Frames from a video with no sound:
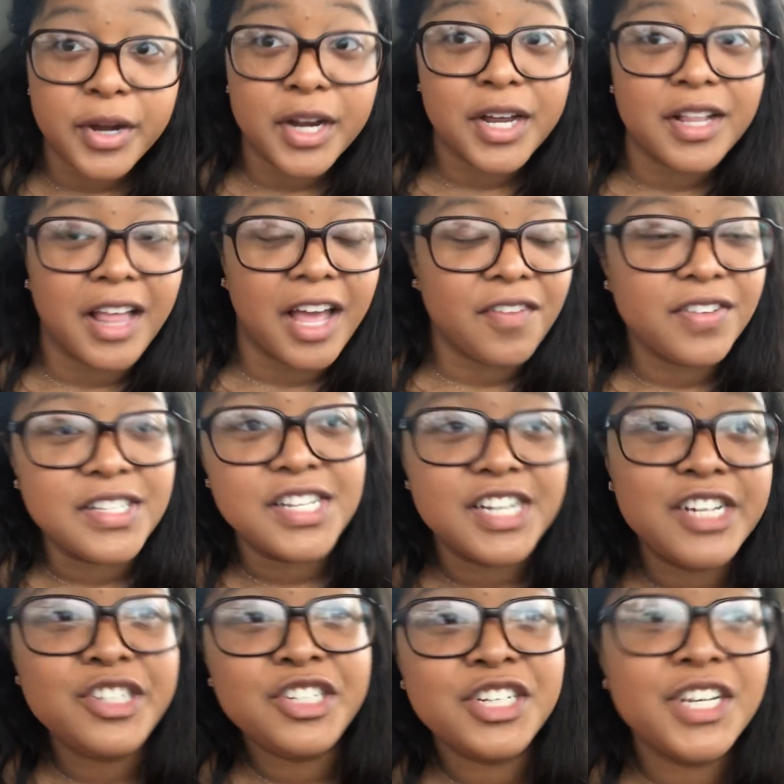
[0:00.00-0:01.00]
life as
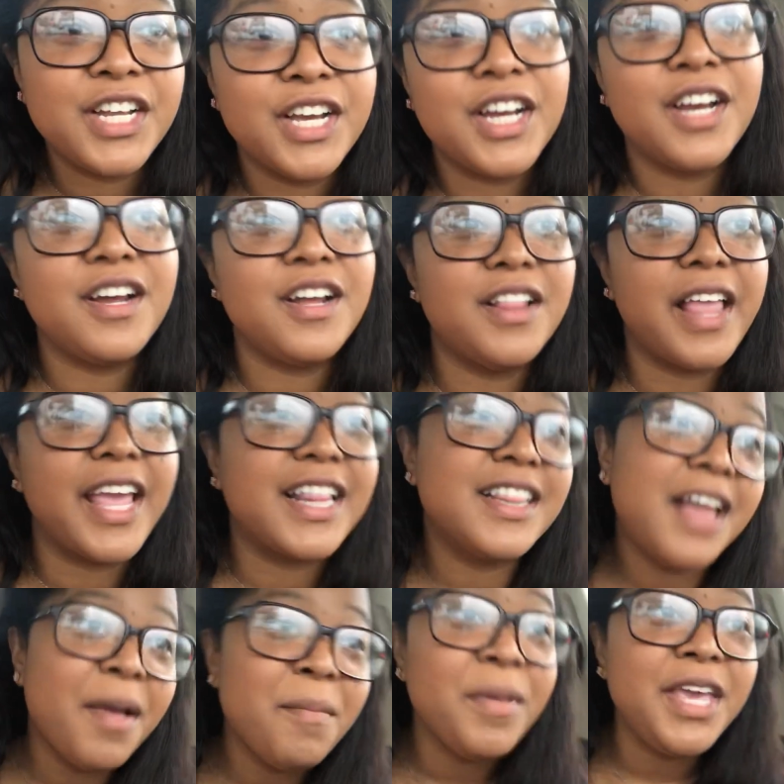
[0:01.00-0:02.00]
an engineer, like
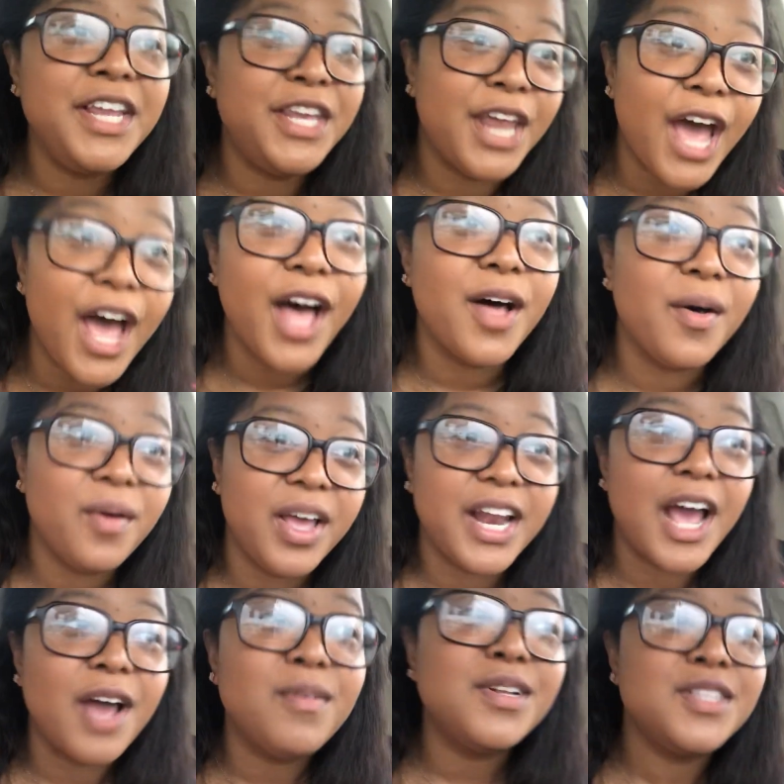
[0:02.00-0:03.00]
let me know
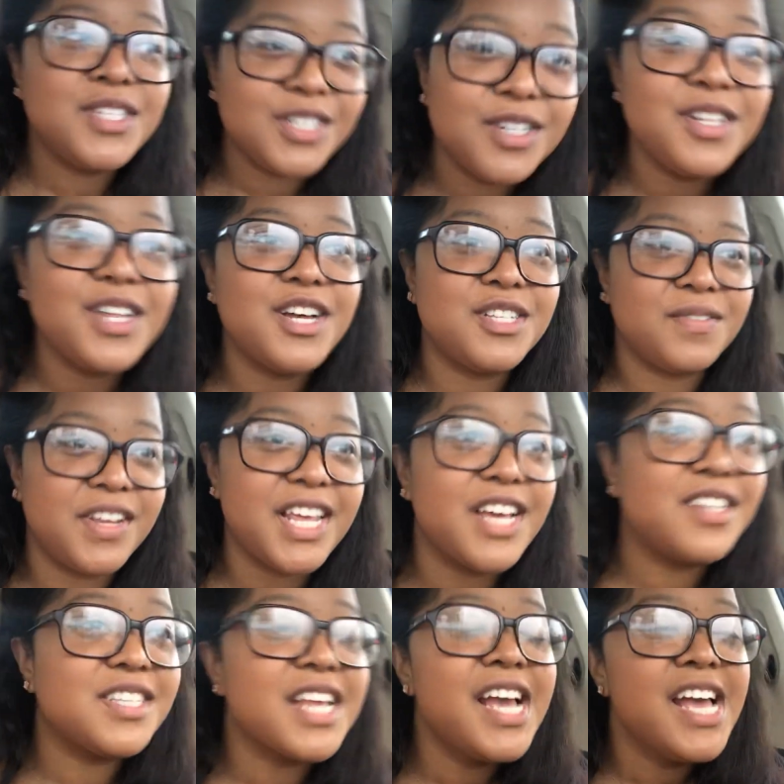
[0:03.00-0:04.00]
and I will do those
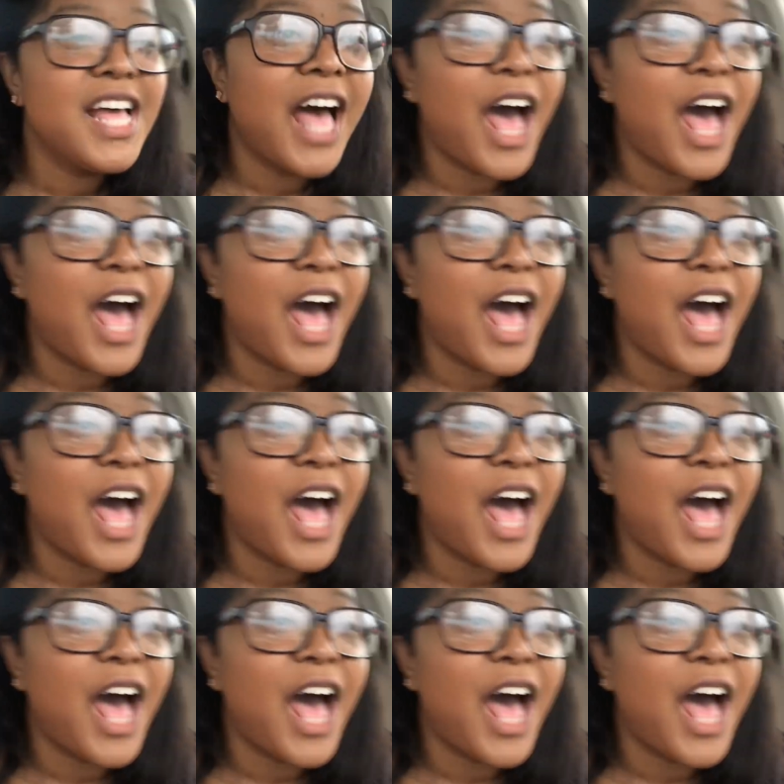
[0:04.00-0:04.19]
videos.